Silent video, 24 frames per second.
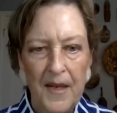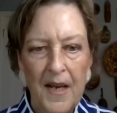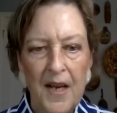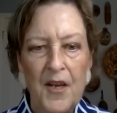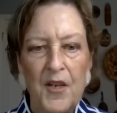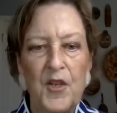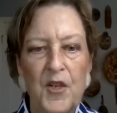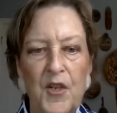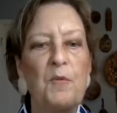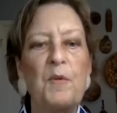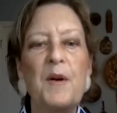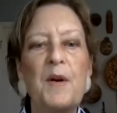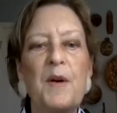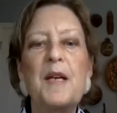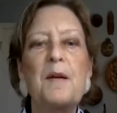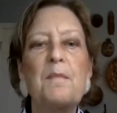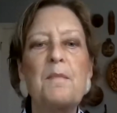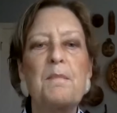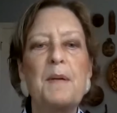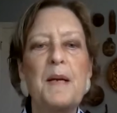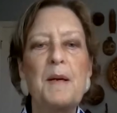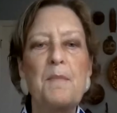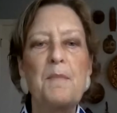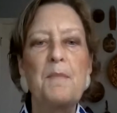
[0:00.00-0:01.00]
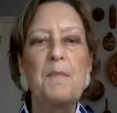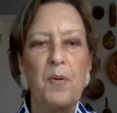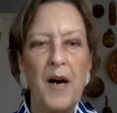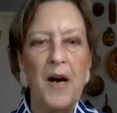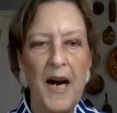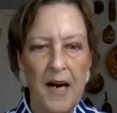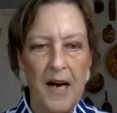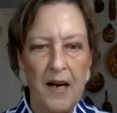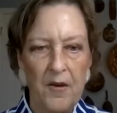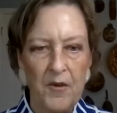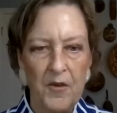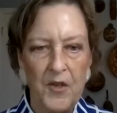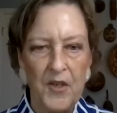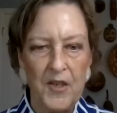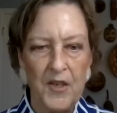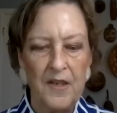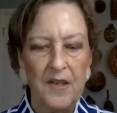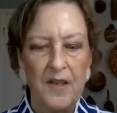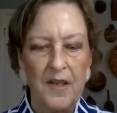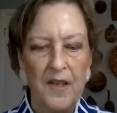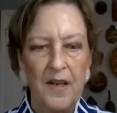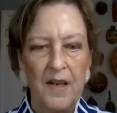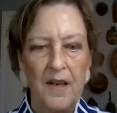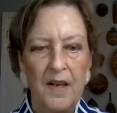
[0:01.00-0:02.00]
so we can be proud
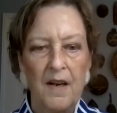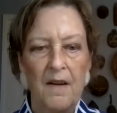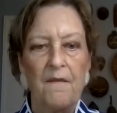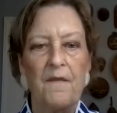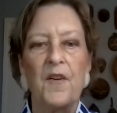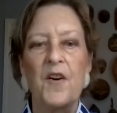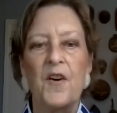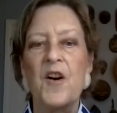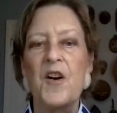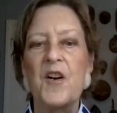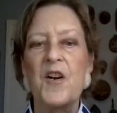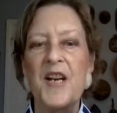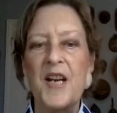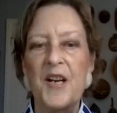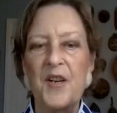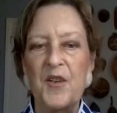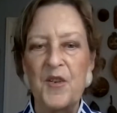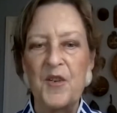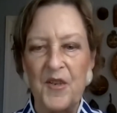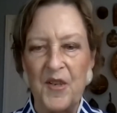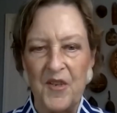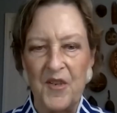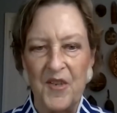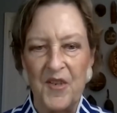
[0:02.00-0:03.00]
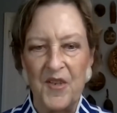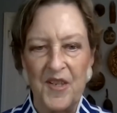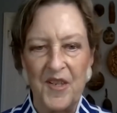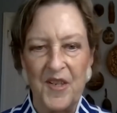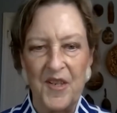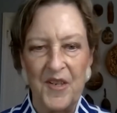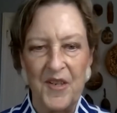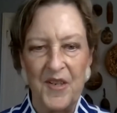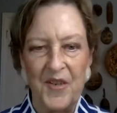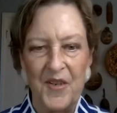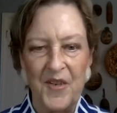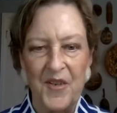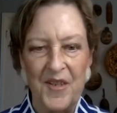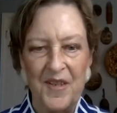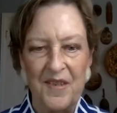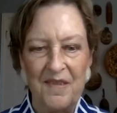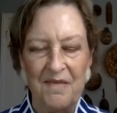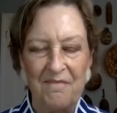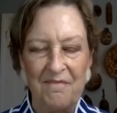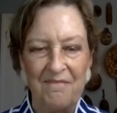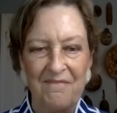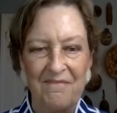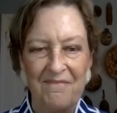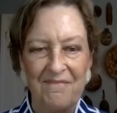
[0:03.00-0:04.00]
for our next 60 years
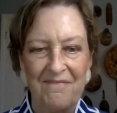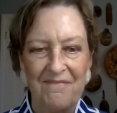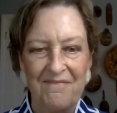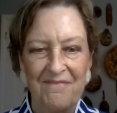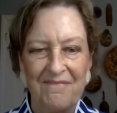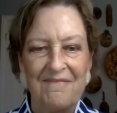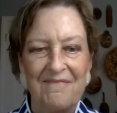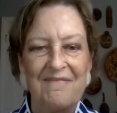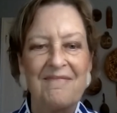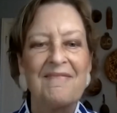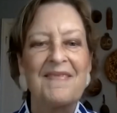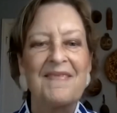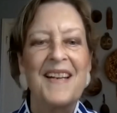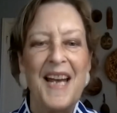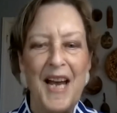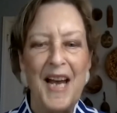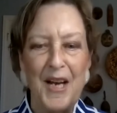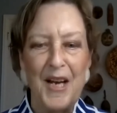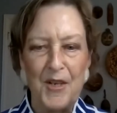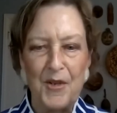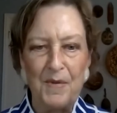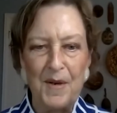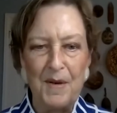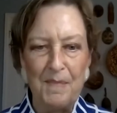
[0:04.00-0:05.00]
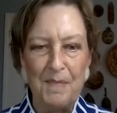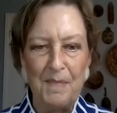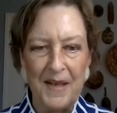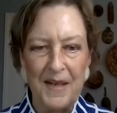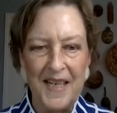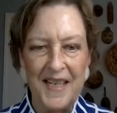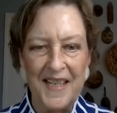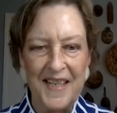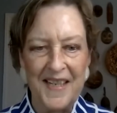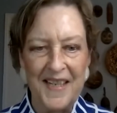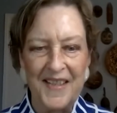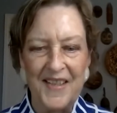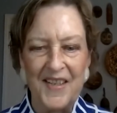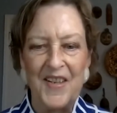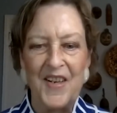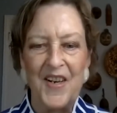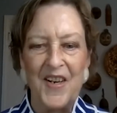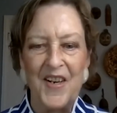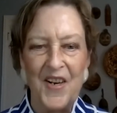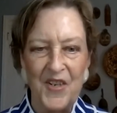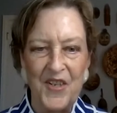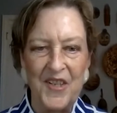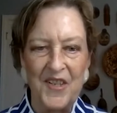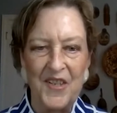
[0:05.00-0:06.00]
as we begin
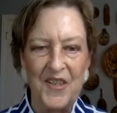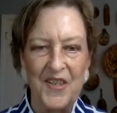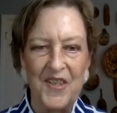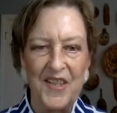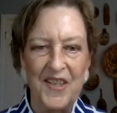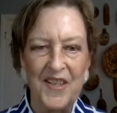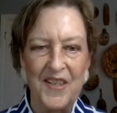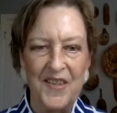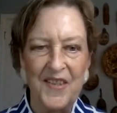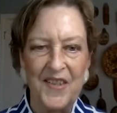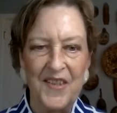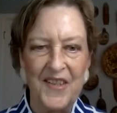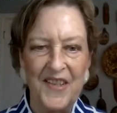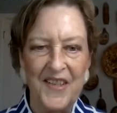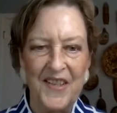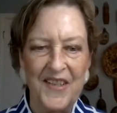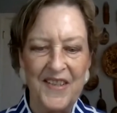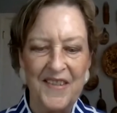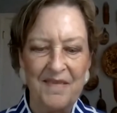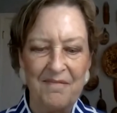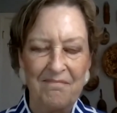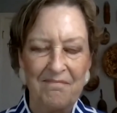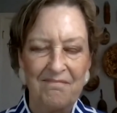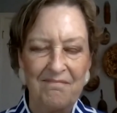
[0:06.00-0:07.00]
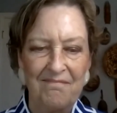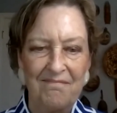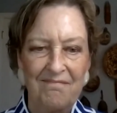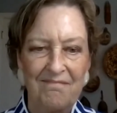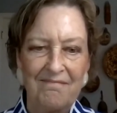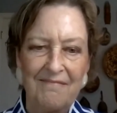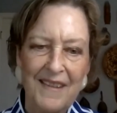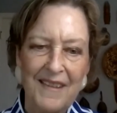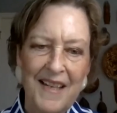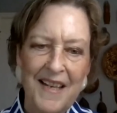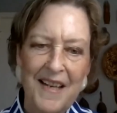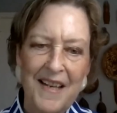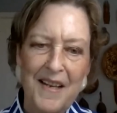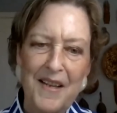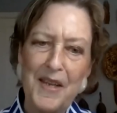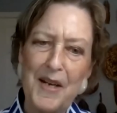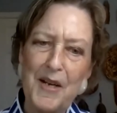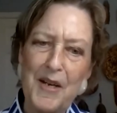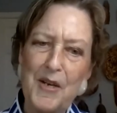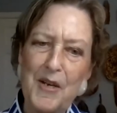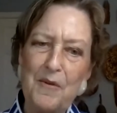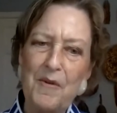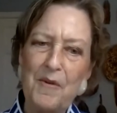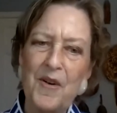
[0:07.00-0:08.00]
our 60th year.
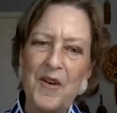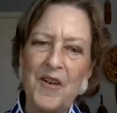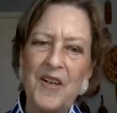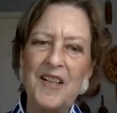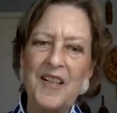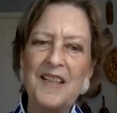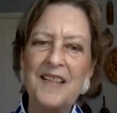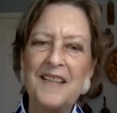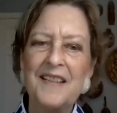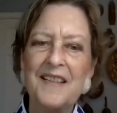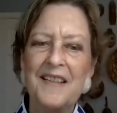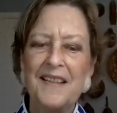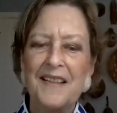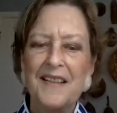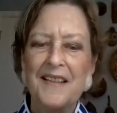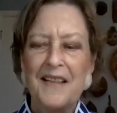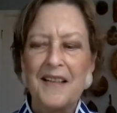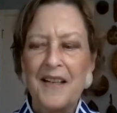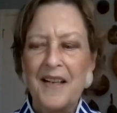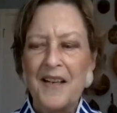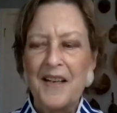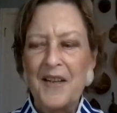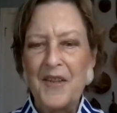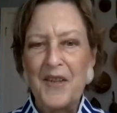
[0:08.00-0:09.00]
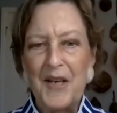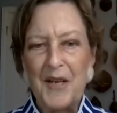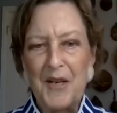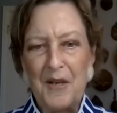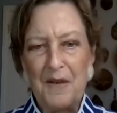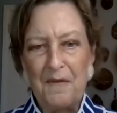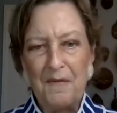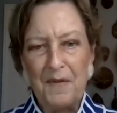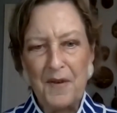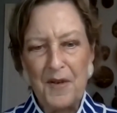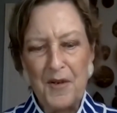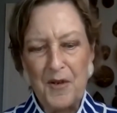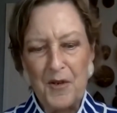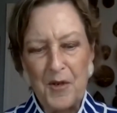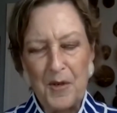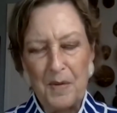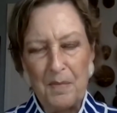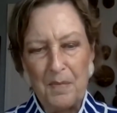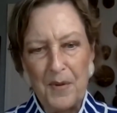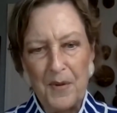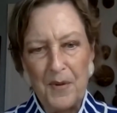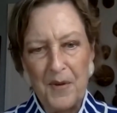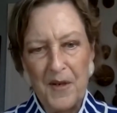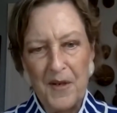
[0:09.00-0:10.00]
Thank you all. Thank you for your
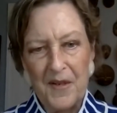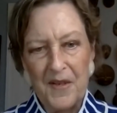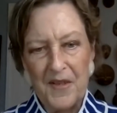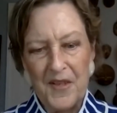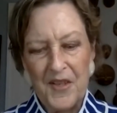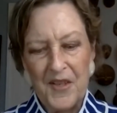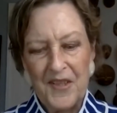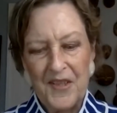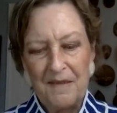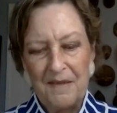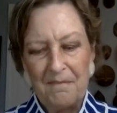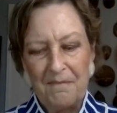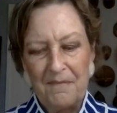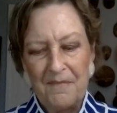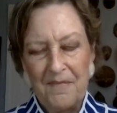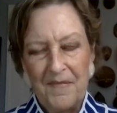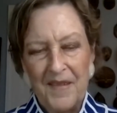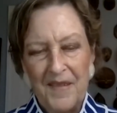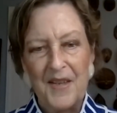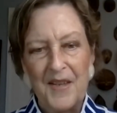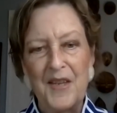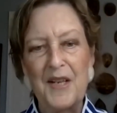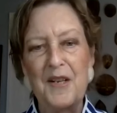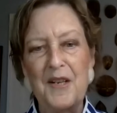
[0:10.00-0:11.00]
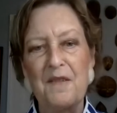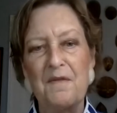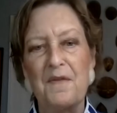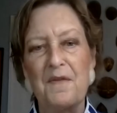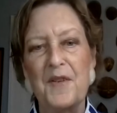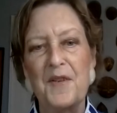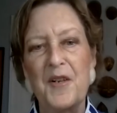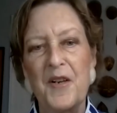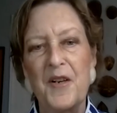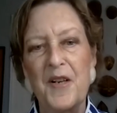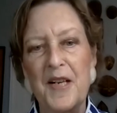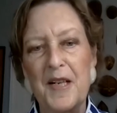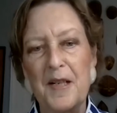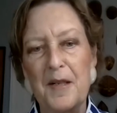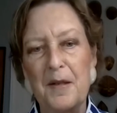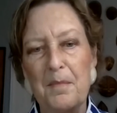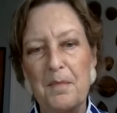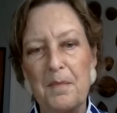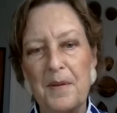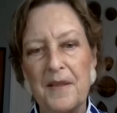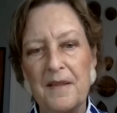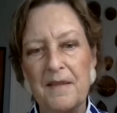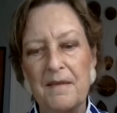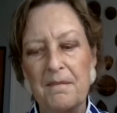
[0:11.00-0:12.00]
support. Thank you for your help.
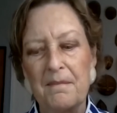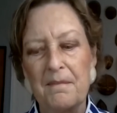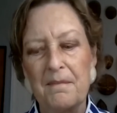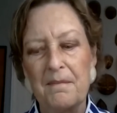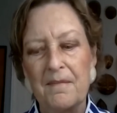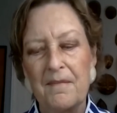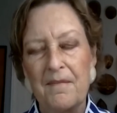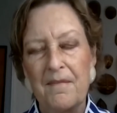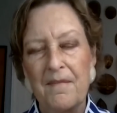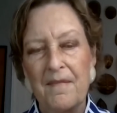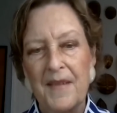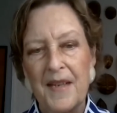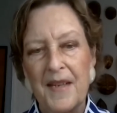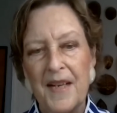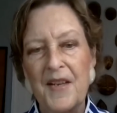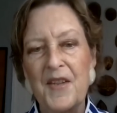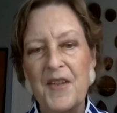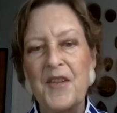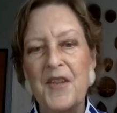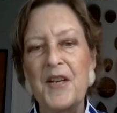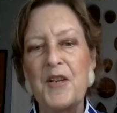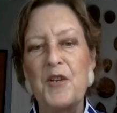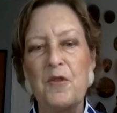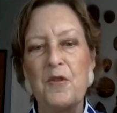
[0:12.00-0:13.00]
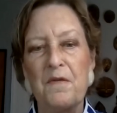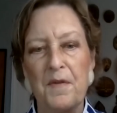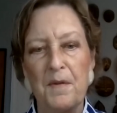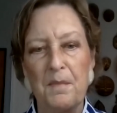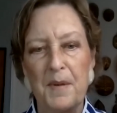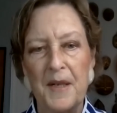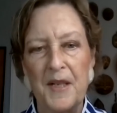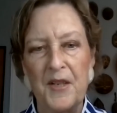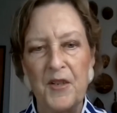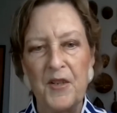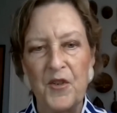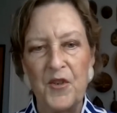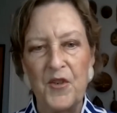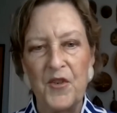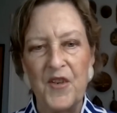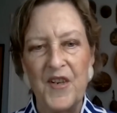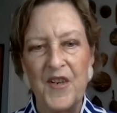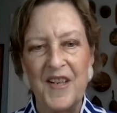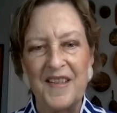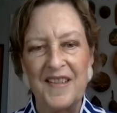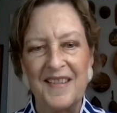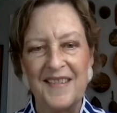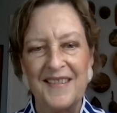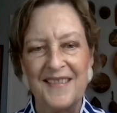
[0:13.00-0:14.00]
And thank you for being
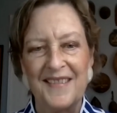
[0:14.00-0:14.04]
strong.